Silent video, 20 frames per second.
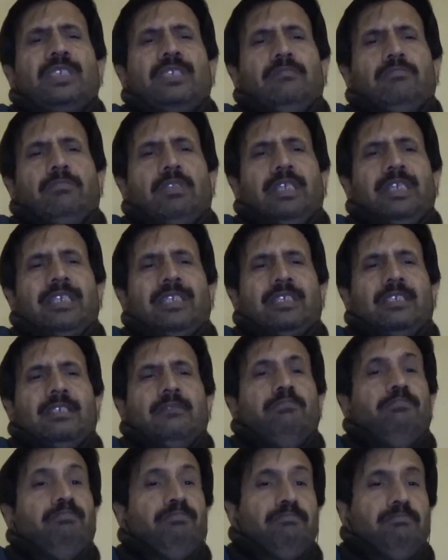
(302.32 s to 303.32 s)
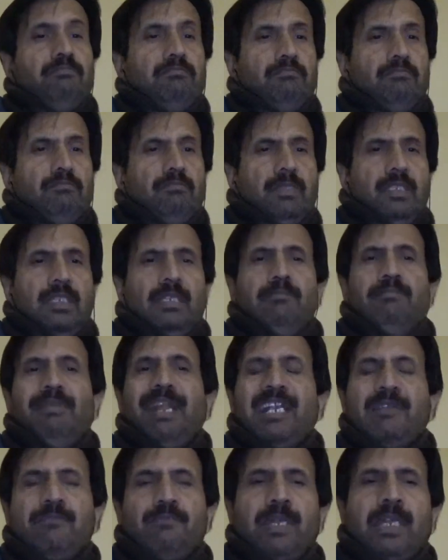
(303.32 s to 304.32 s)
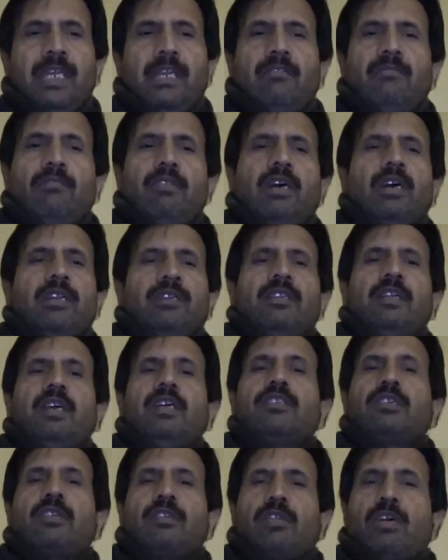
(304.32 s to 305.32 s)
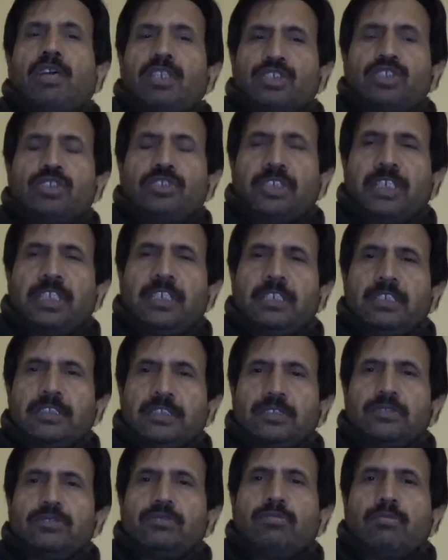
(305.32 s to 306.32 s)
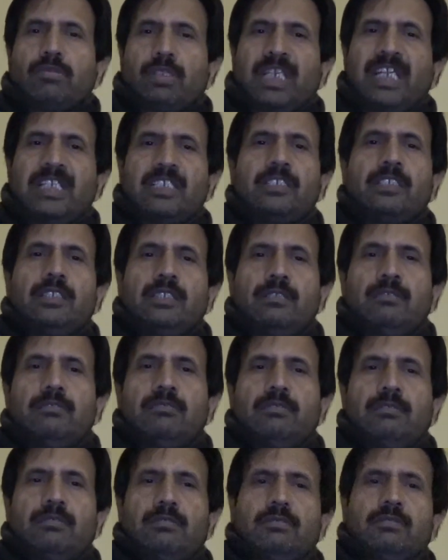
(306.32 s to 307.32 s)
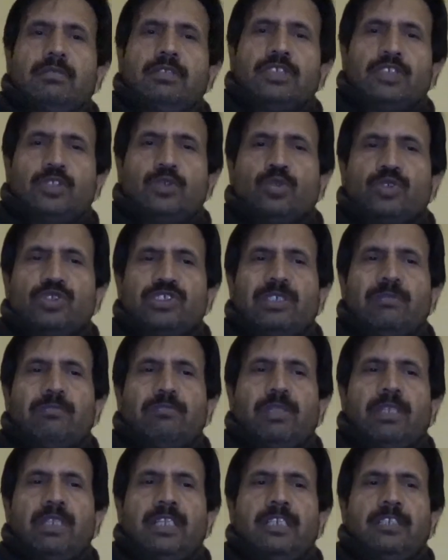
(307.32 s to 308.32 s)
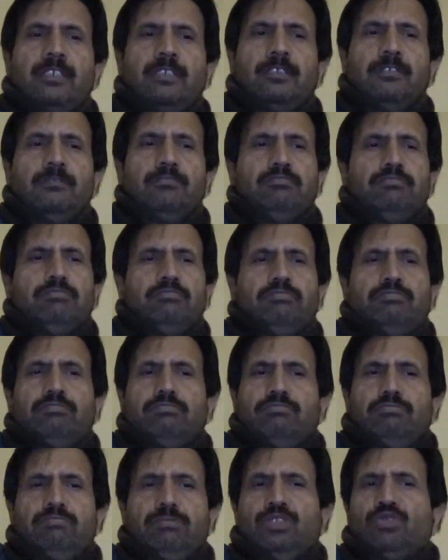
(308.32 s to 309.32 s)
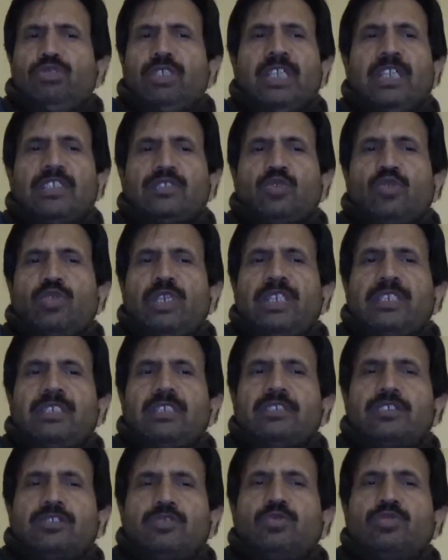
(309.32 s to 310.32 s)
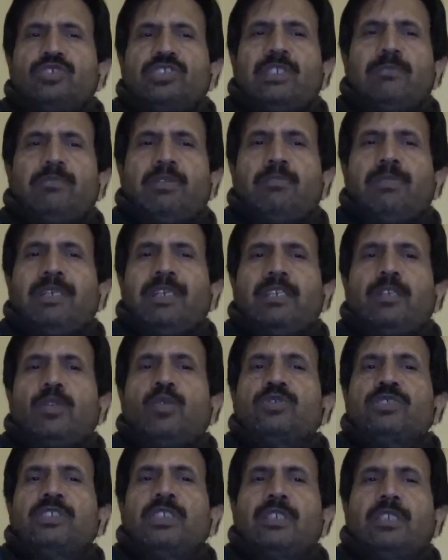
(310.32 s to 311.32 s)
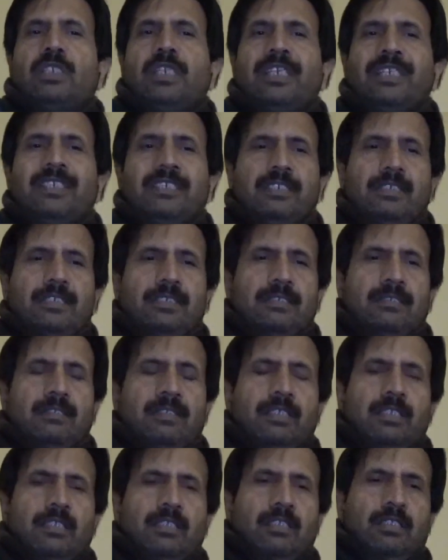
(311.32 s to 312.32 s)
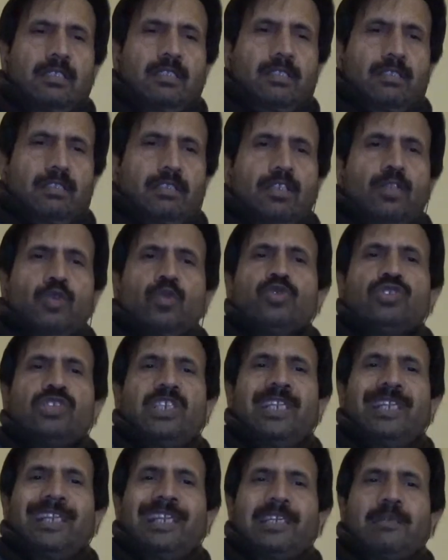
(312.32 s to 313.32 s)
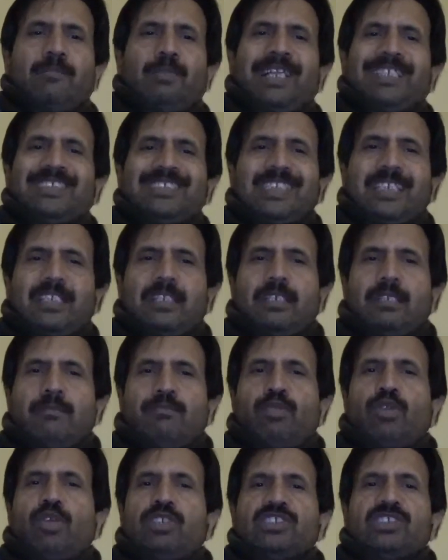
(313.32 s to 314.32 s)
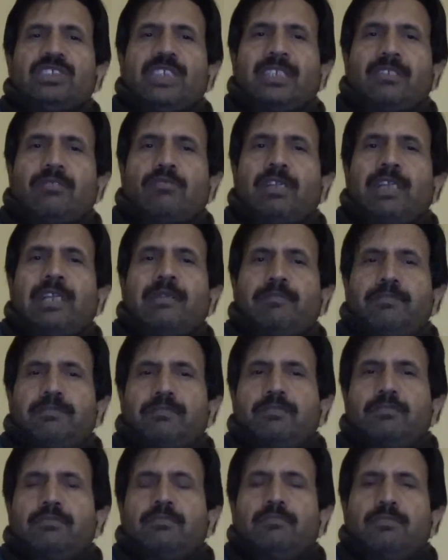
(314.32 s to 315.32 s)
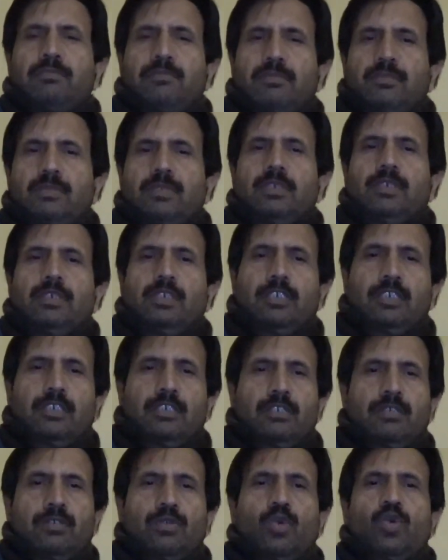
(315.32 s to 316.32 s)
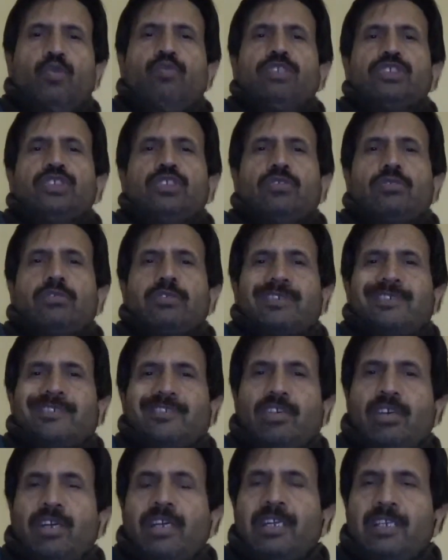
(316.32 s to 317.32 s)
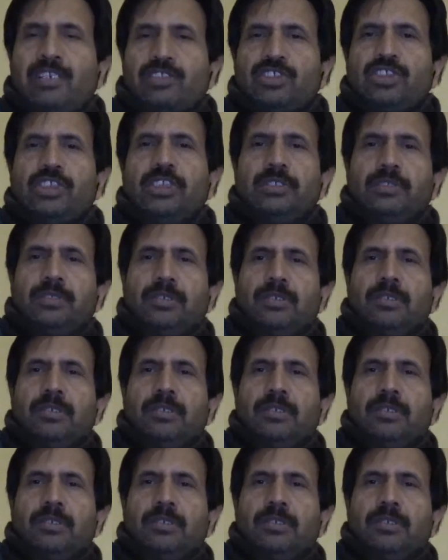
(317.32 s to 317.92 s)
a bedpan or the other large containers to collect the stool sample. And you can also collect a stool sample by closing, loosely placing a plastic wrap over your toilet seat,